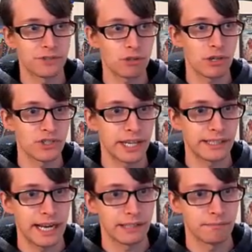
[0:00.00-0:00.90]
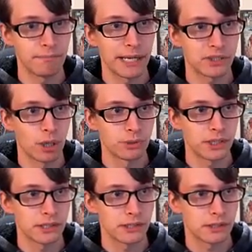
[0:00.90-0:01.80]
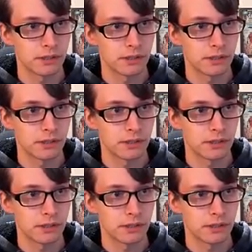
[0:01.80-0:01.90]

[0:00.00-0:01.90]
starts like that. Makes no sense.